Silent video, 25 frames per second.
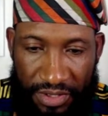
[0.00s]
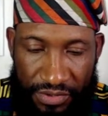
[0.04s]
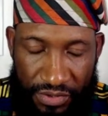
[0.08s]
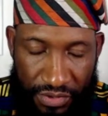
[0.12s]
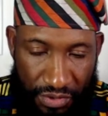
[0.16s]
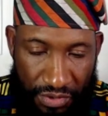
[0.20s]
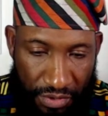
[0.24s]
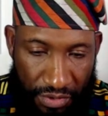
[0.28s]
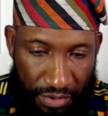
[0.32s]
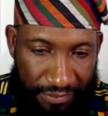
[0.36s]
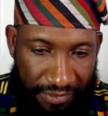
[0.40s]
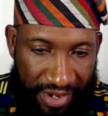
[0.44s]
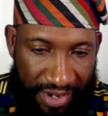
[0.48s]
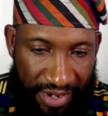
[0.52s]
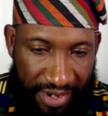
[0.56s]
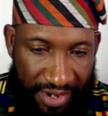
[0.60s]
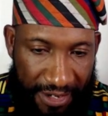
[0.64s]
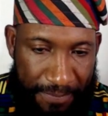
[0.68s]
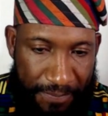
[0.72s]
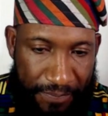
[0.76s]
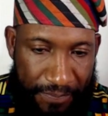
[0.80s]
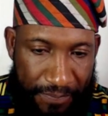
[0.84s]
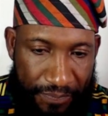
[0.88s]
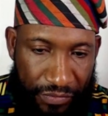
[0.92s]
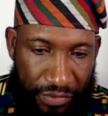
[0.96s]
so
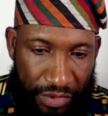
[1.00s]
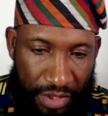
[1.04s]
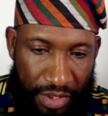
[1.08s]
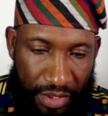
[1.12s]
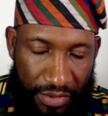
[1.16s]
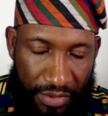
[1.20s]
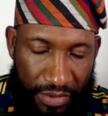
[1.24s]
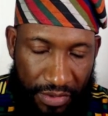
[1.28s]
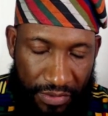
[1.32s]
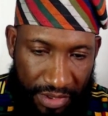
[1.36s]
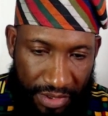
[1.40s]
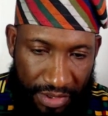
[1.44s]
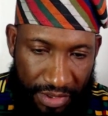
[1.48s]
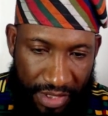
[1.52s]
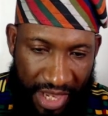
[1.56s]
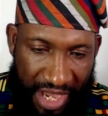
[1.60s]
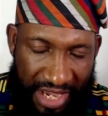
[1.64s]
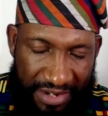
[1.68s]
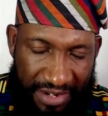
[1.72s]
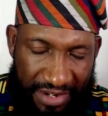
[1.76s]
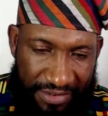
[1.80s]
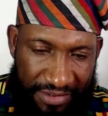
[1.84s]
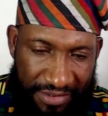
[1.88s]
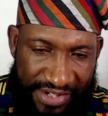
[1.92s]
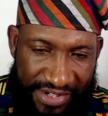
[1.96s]
far. The
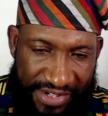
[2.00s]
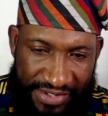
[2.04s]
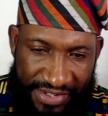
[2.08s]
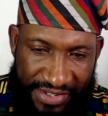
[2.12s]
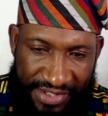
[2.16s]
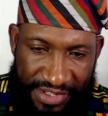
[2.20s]
advice